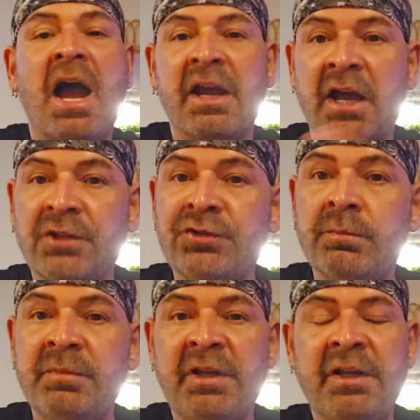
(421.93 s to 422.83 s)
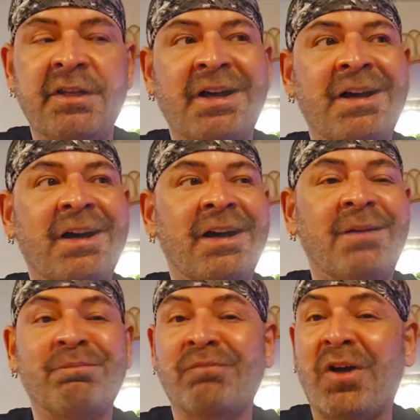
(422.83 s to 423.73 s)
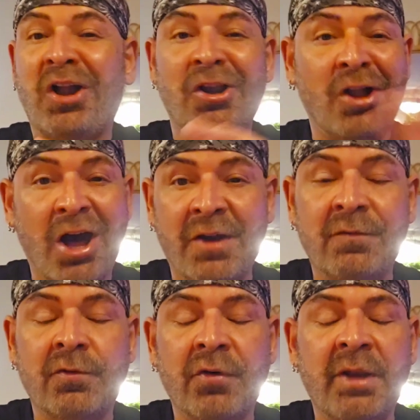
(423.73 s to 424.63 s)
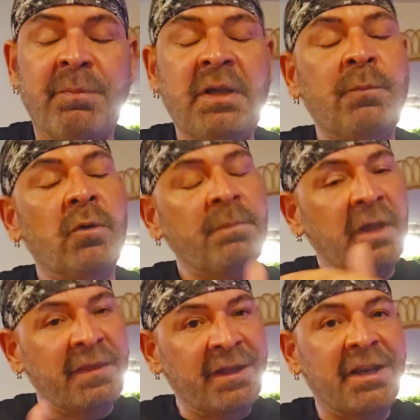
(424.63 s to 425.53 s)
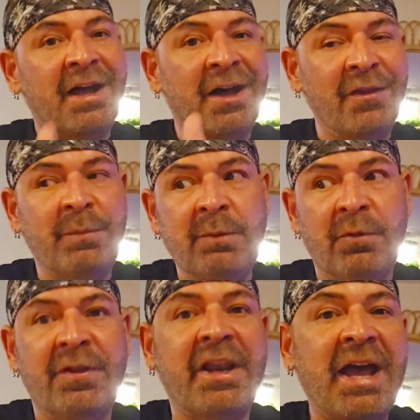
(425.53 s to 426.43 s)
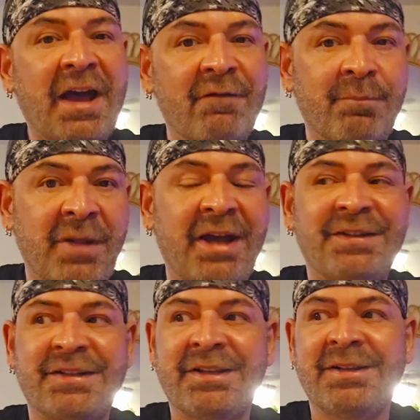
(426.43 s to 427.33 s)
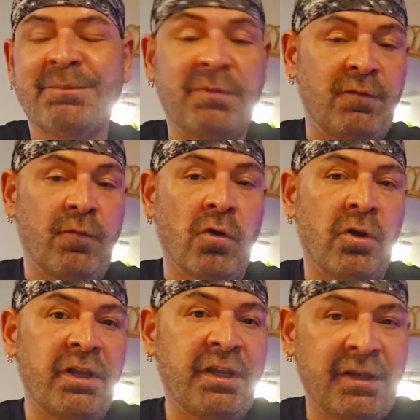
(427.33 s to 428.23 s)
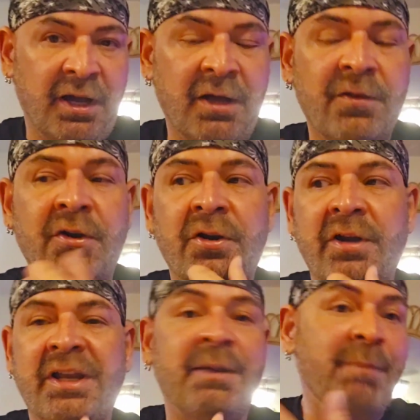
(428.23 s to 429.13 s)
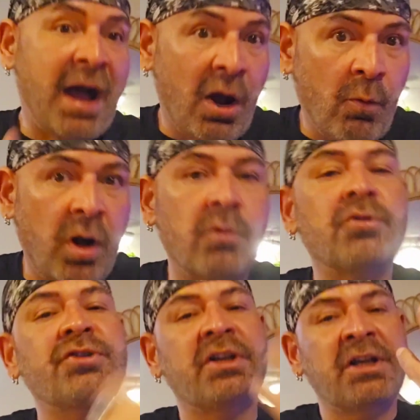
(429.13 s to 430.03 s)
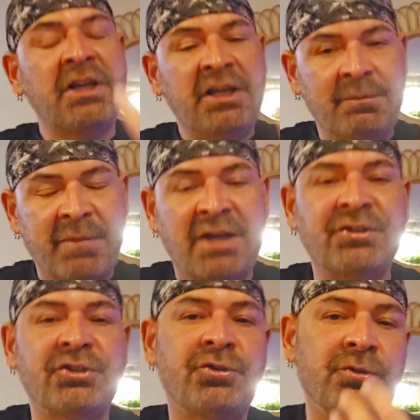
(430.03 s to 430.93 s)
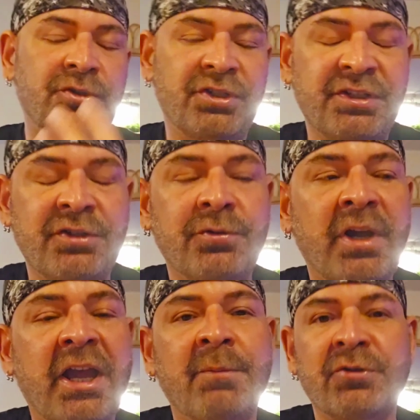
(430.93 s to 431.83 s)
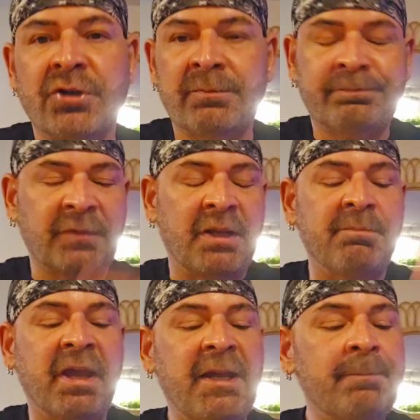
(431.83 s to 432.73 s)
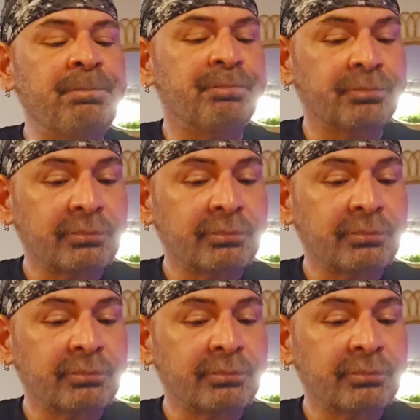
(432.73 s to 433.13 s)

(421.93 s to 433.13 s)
I got to meet a lot of great people, and then other people that I have met before in other powwows in Massachusetts and New Hampshire and Maine.